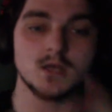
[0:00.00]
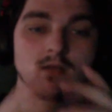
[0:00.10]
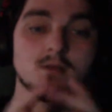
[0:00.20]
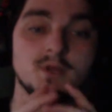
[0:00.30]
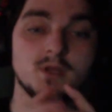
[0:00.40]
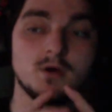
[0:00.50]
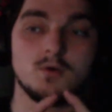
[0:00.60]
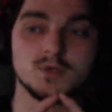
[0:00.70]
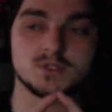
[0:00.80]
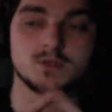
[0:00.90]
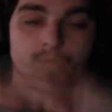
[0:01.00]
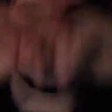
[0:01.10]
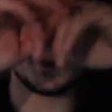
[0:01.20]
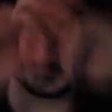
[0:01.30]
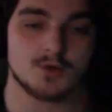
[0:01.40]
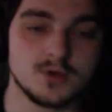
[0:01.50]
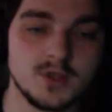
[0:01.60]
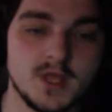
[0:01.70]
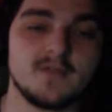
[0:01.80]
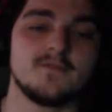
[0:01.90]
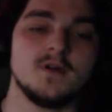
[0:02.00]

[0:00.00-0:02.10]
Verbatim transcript: Let me know what's going on in your life.